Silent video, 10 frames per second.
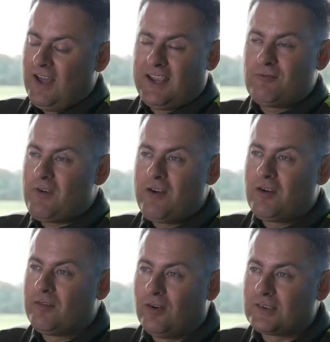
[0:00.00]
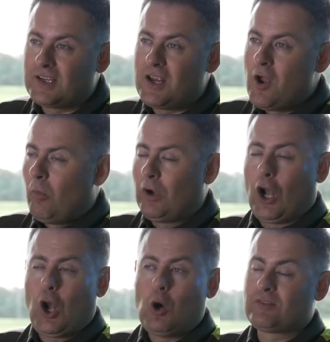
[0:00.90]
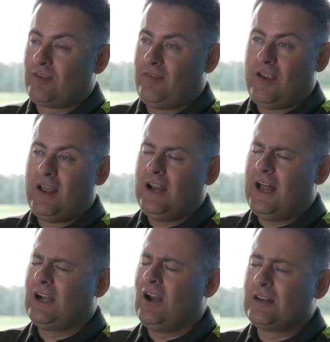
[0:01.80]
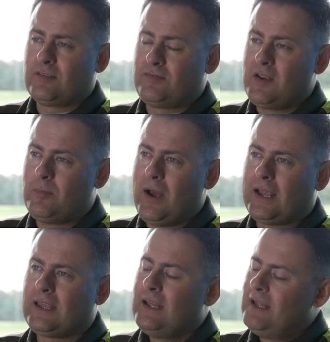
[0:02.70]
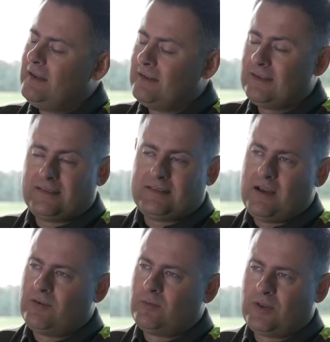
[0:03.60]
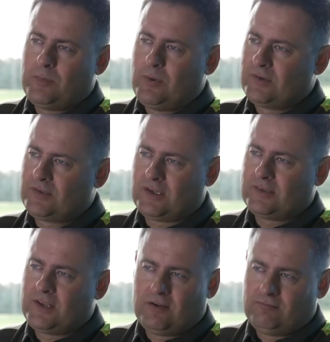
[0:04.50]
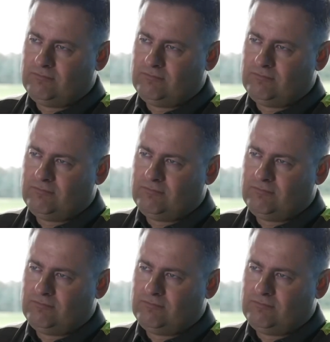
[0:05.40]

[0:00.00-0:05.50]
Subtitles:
like it very unfussy with loads of feel and lots of feedback, then this is definitely one of the putters to consider.